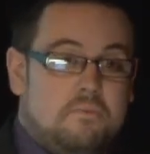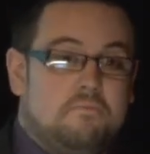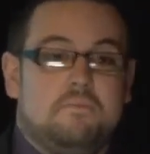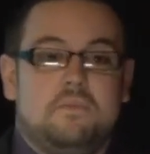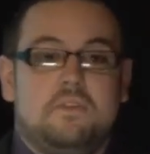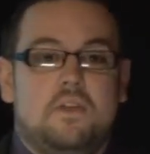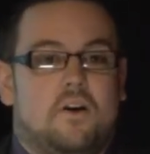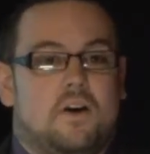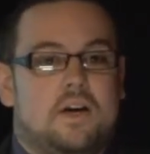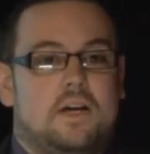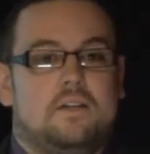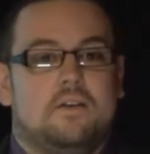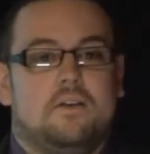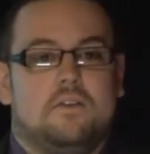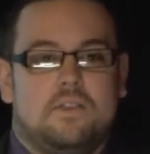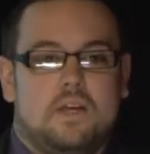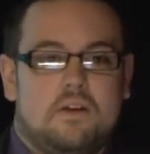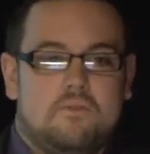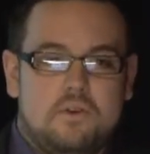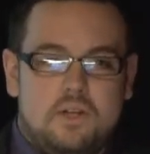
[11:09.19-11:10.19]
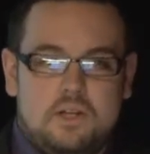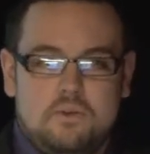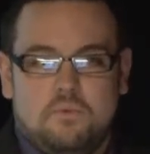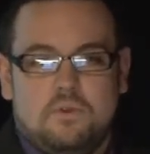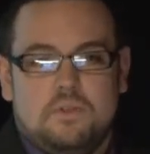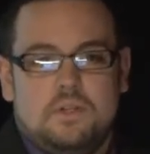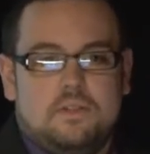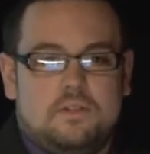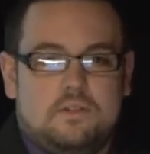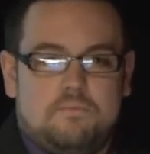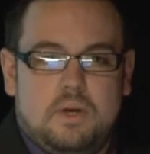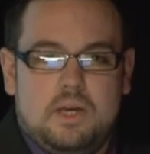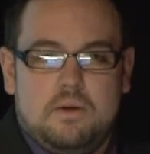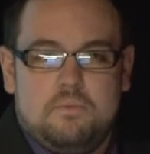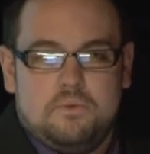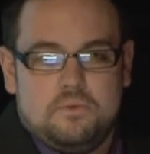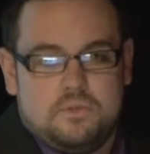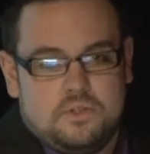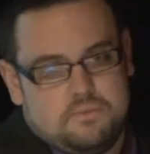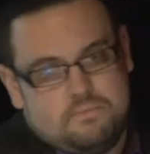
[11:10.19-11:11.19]
night, and they really wanted
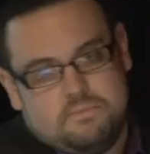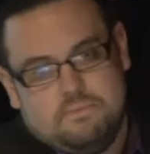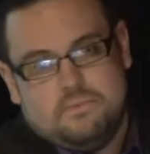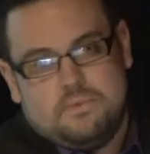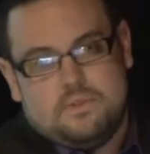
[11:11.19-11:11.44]
people to,